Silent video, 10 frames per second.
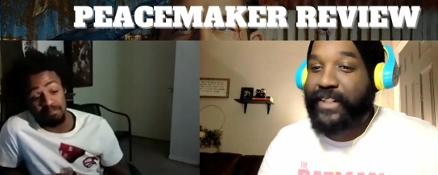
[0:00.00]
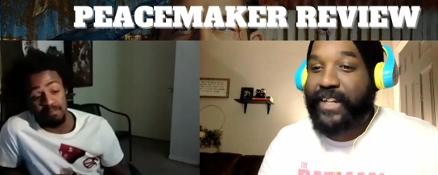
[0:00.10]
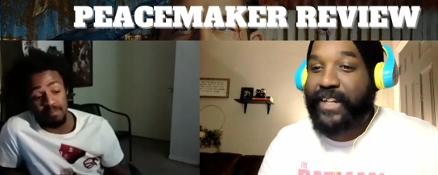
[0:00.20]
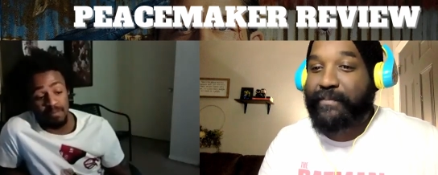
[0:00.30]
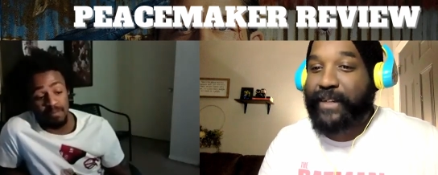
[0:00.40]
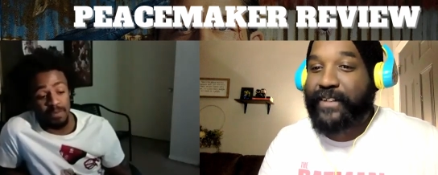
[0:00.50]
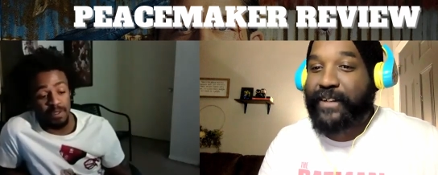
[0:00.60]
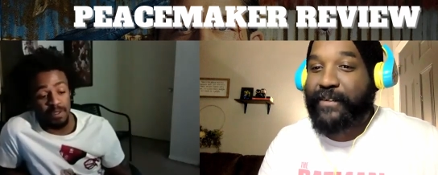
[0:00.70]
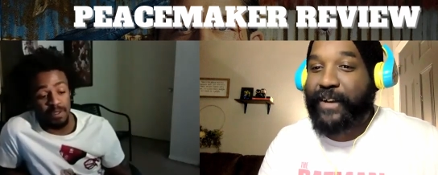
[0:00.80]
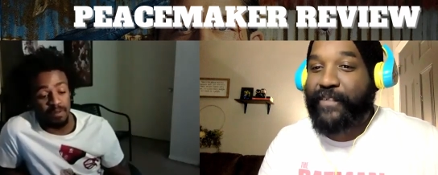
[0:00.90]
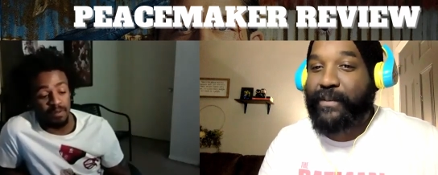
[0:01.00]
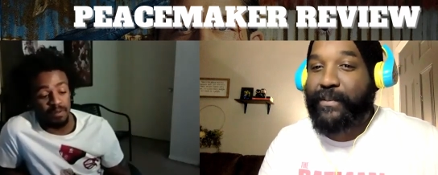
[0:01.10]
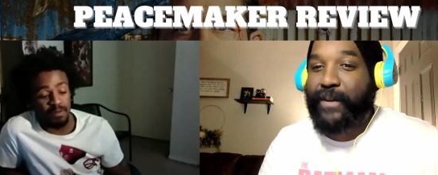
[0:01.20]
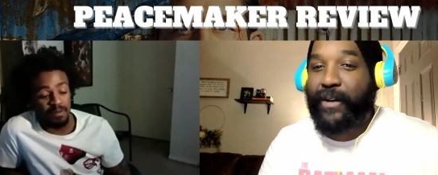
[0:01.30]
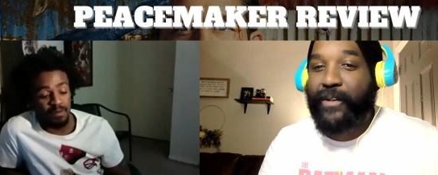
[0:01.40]
Speaker 1: Jai Michael Jai White from an
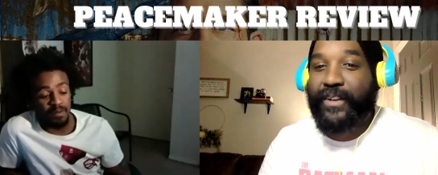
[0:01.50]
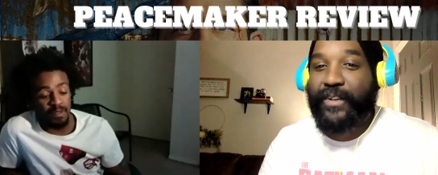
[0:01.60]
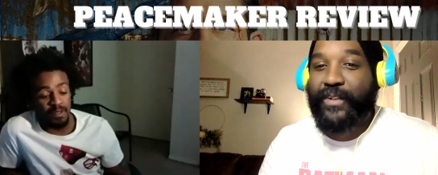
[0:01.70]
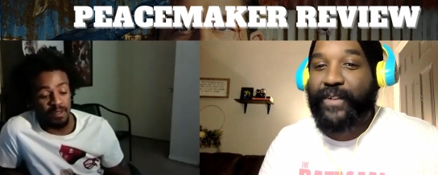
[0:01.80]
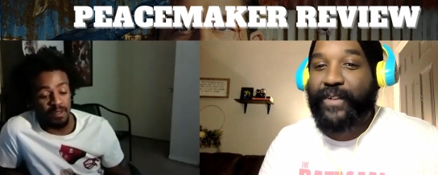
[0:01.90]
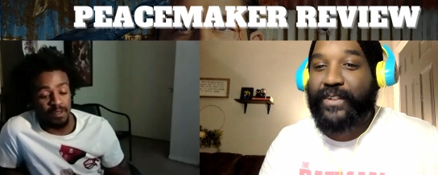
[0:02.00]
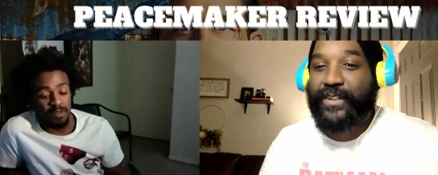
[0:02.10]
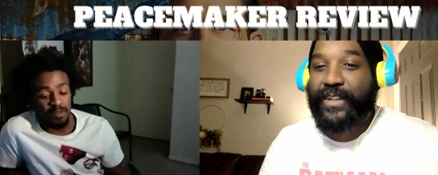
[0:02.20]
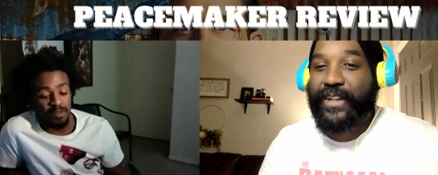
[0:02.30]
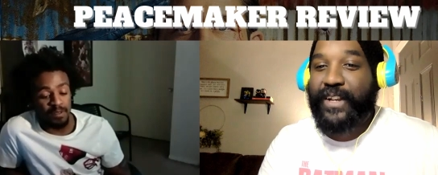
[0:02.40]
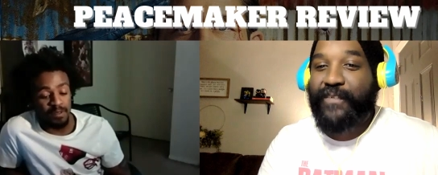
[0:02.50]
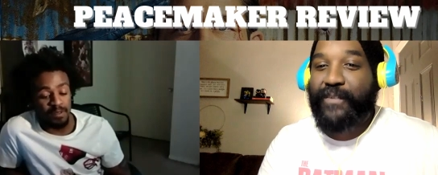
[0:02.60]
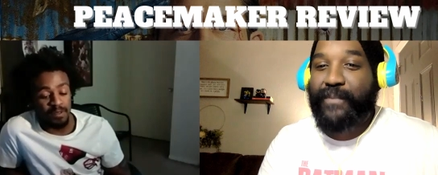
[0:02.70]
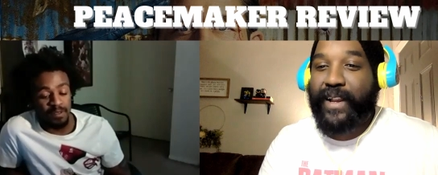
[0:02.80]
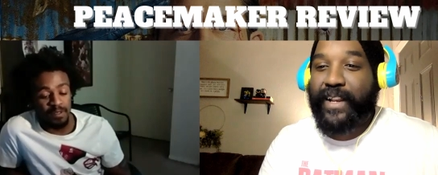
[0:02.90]
alternate universe wouldn't
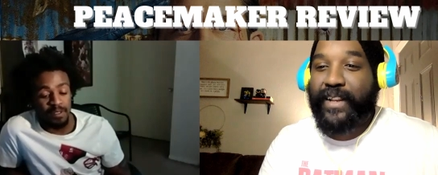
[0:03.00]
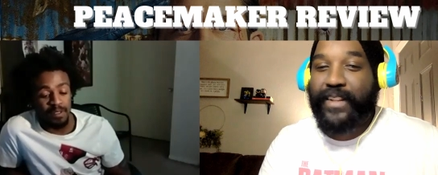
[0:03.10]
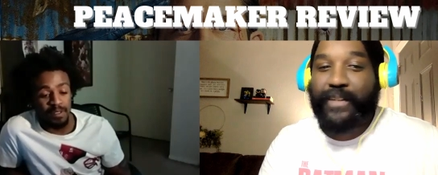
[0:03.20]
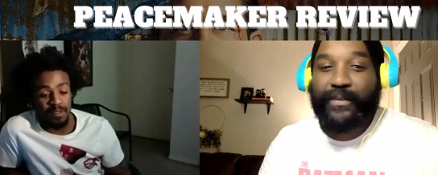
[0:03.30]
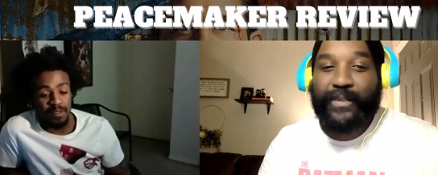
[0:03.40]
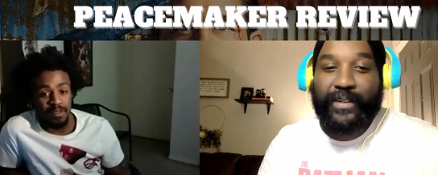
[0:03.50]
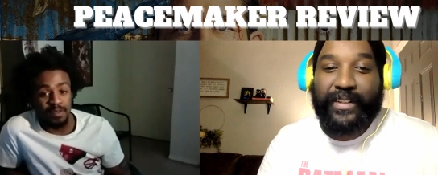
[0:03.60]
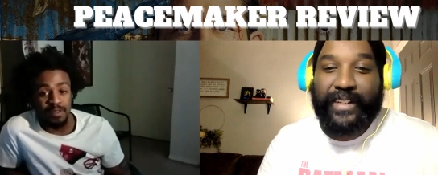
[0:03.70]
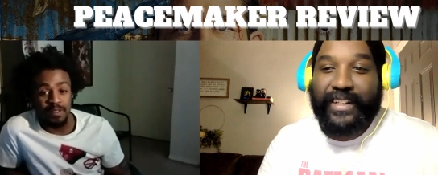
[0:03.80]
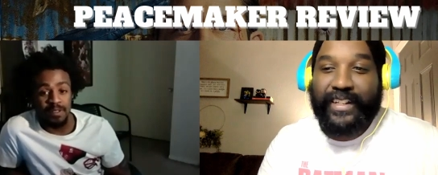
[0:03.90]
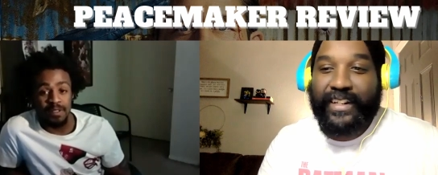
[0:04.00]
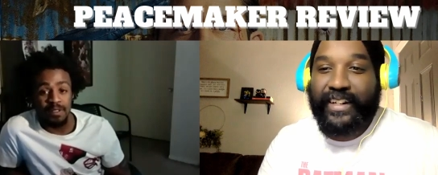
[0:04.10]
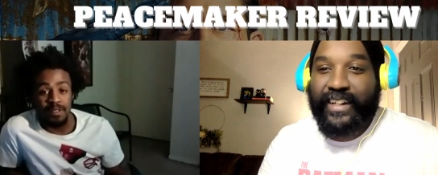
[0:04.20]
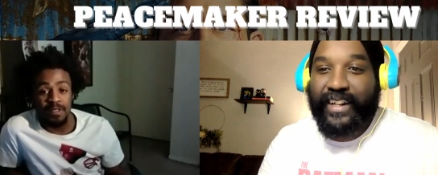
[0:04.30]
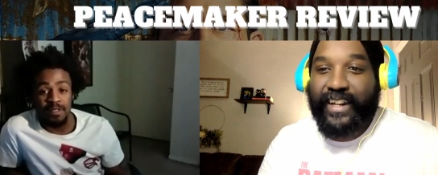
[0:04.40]
mind getting himself thrown inside there.
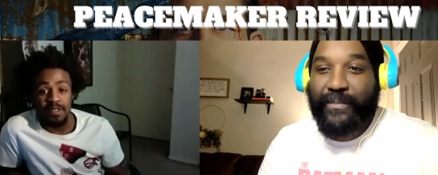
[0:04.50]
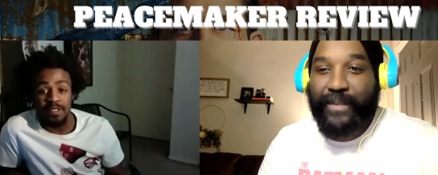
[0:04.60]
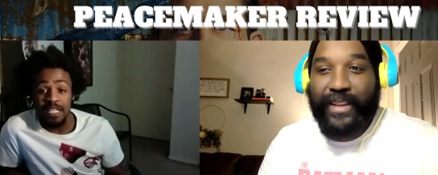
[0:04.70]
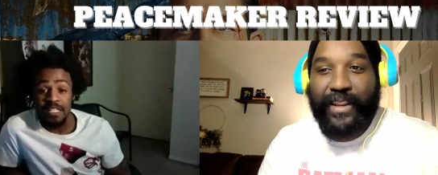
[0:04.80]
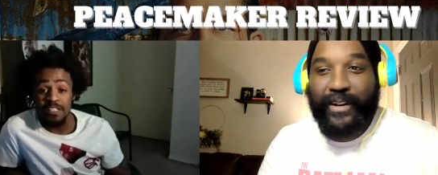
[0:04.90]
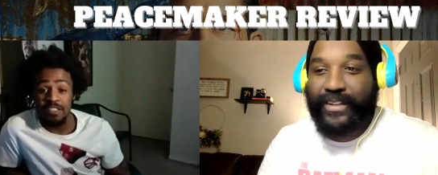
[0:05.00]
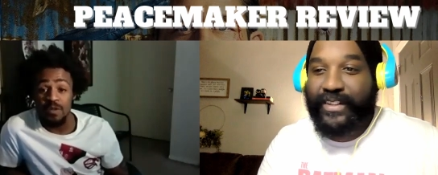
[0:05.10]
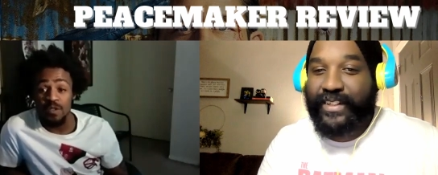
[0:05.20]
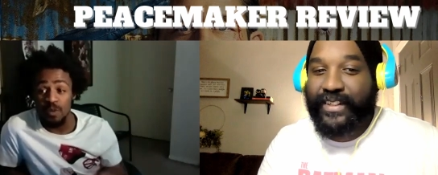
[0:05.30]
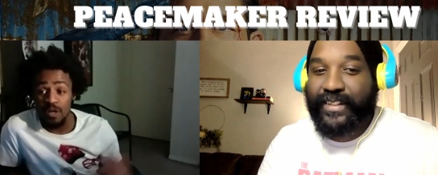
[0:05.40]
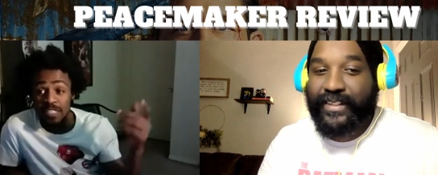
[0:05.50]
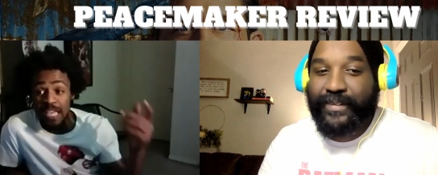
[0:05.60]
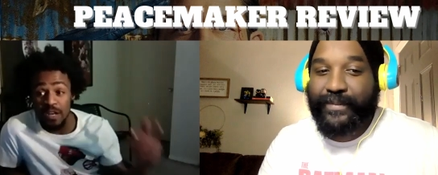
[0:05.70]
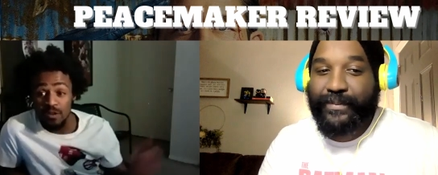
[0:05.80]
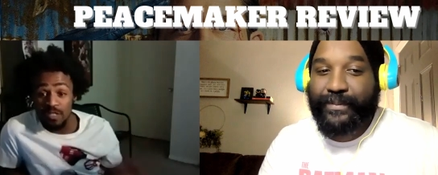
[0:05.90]
And I'll be yeah, because he was Bronze
Speaker 2: Tiger
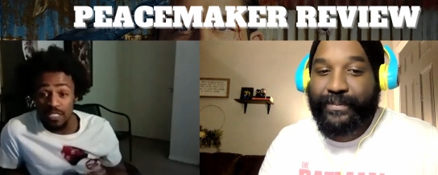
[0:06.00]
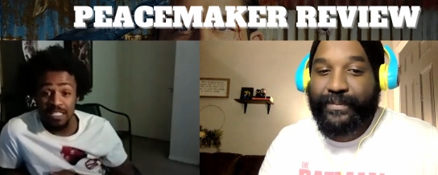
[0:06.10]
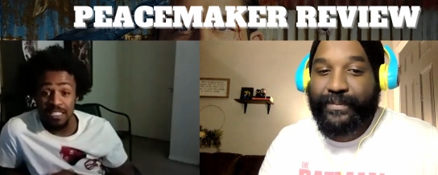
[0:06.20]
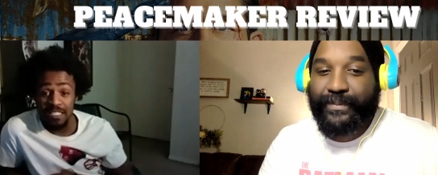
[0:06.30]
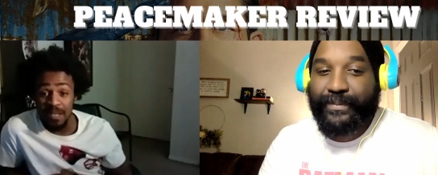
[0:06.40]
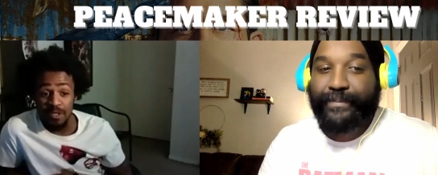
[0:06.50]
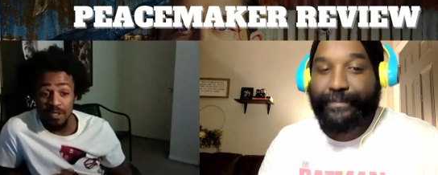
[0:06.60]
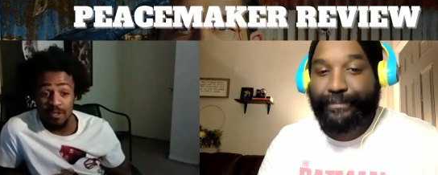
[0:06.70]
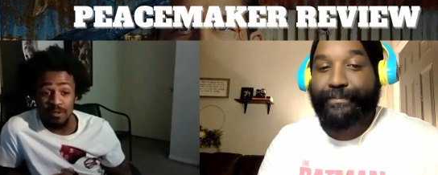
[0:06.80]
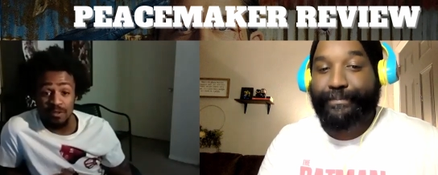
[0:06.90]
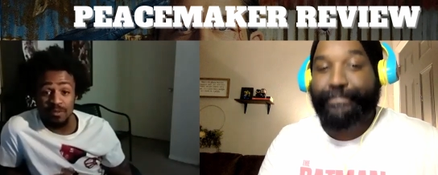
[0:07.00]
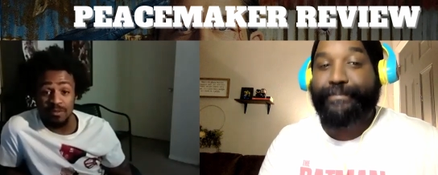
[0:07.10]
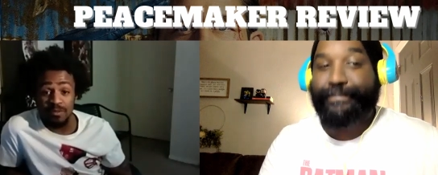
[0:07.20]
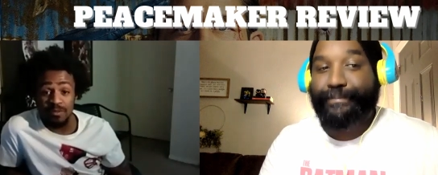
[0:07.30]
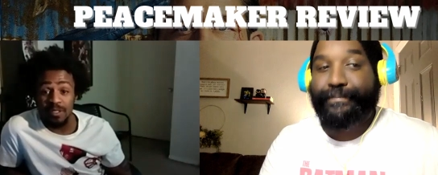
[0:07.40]
on the CW. Mm-hmm.
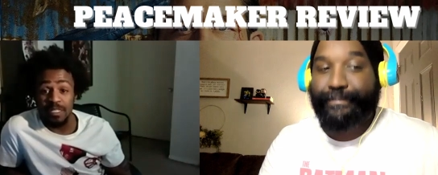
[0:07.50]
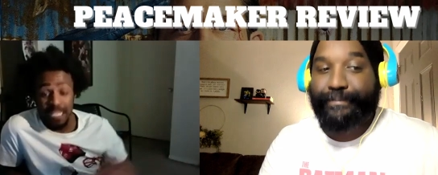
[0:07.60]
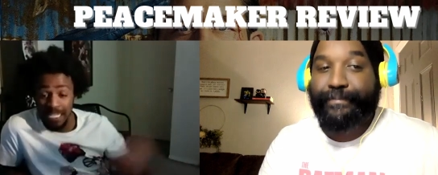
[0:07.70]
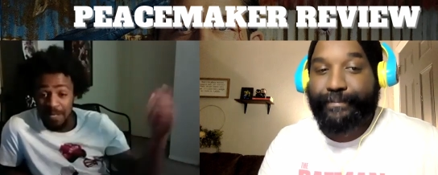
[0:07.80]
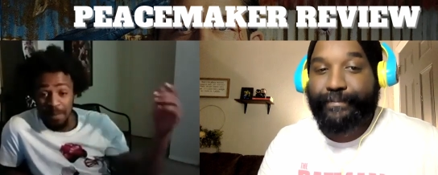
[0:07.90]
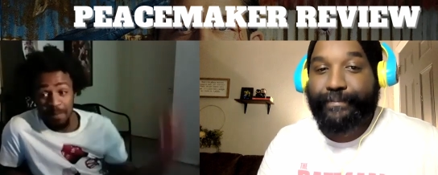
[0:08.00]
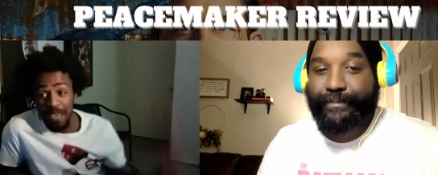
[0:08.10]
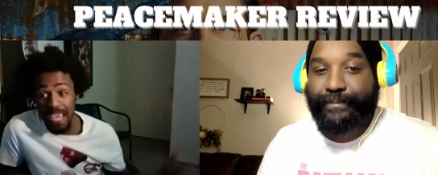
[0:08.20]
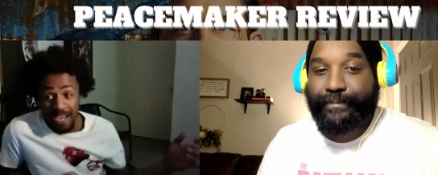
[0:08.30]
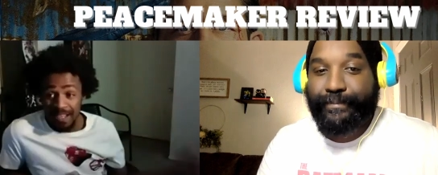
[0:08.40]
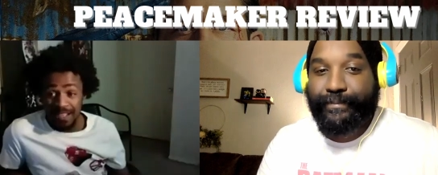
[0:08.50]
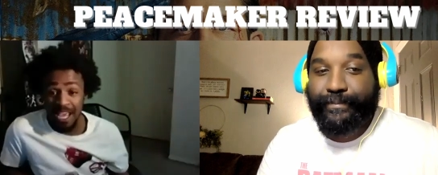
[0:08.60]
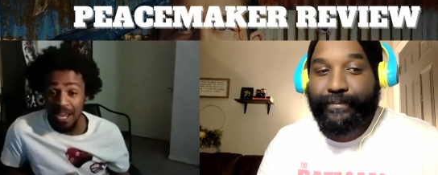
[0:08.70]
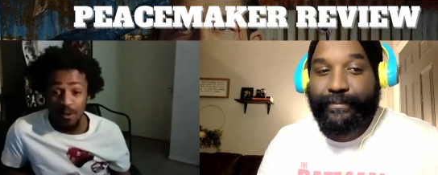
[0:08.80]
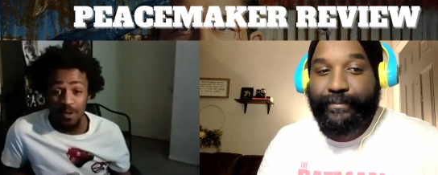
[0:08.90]
Get him back. I
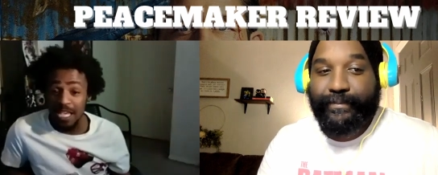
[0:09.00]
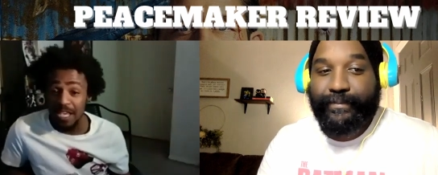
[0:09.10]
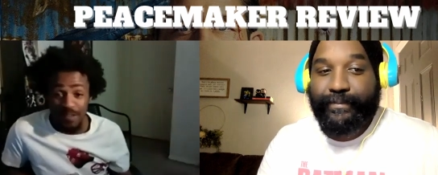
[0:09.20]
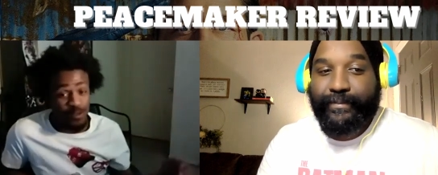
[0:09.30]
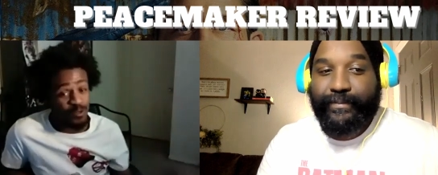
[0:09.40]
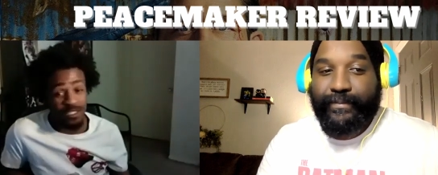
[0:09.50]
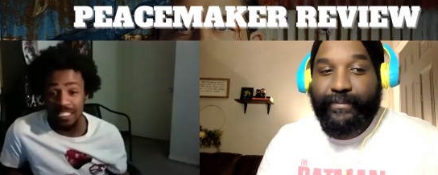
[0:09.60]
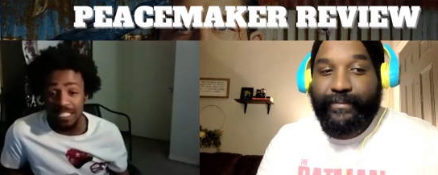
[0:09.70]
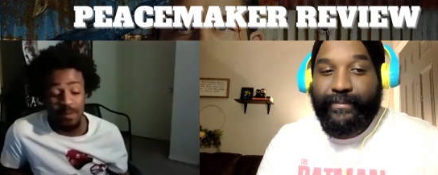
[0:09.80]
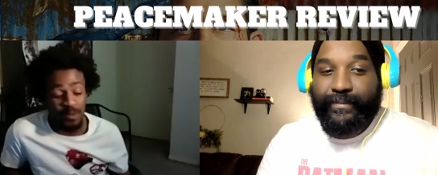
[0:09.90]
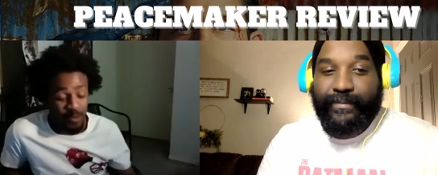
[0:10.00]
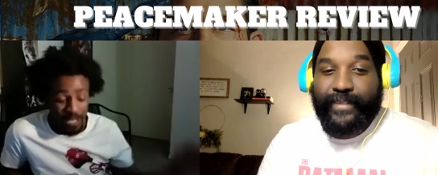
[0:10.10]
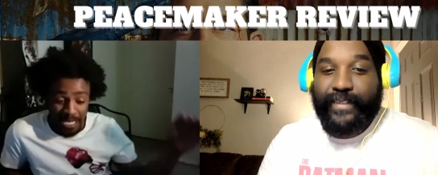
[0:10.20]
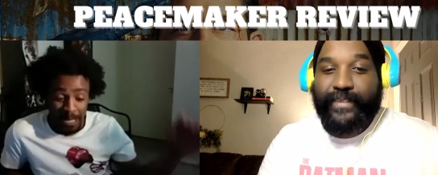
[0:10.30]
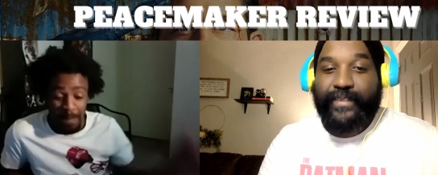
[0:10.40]
don't care if he was on the CW. Get
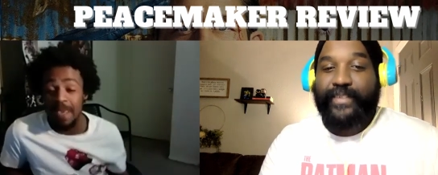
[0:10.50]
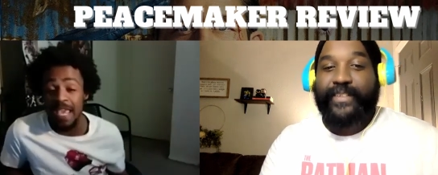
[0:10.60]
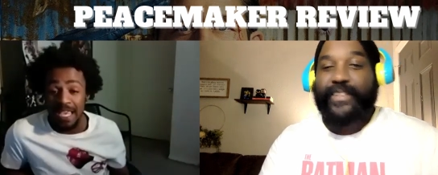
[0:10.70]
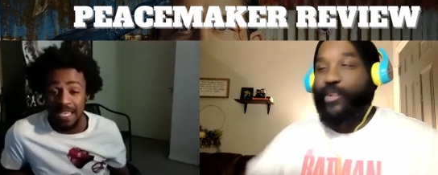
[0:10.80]
just, him back. Just